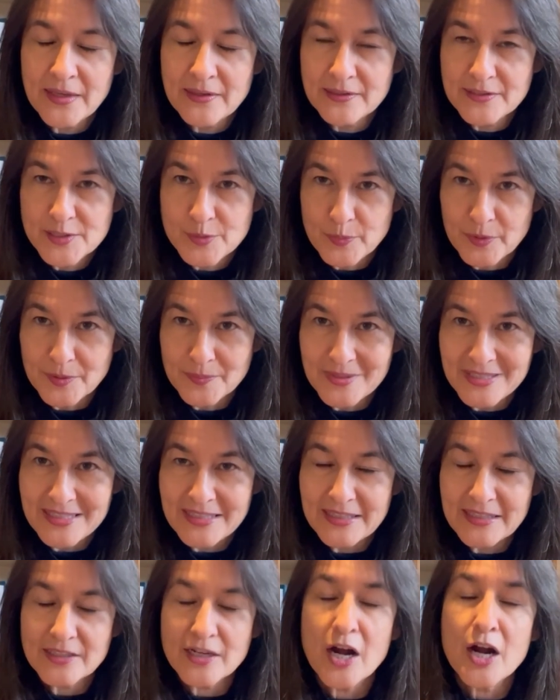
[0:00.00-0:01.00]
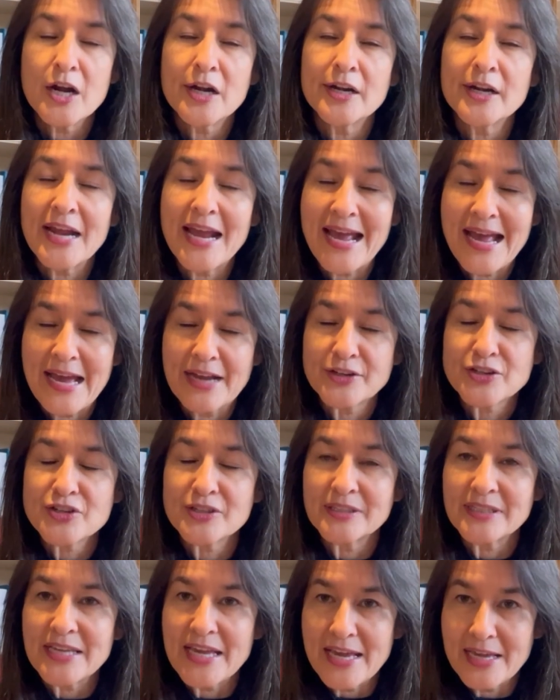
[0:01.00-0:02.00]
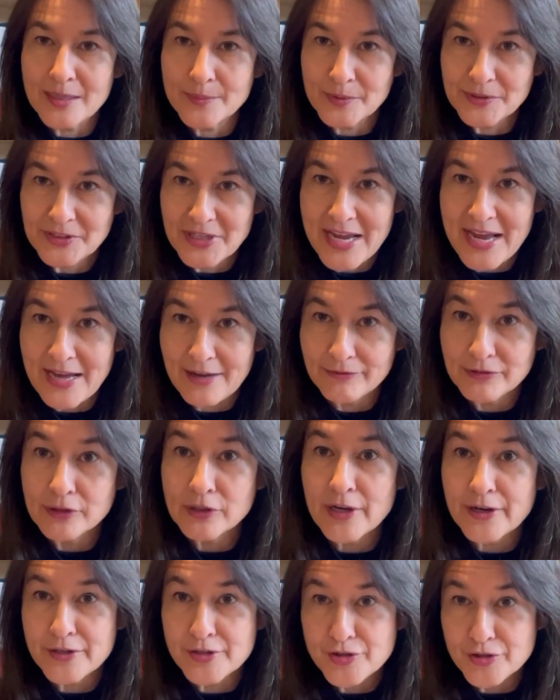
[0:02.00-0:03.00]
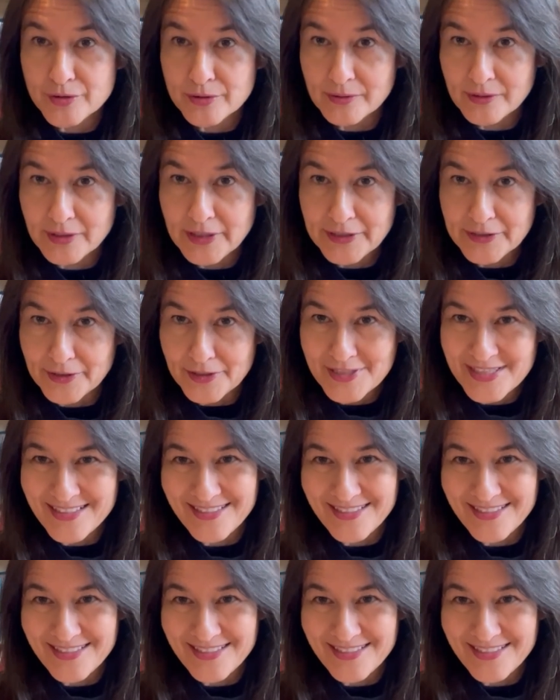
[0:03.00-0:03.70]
spermidine are actually able to have larger litters.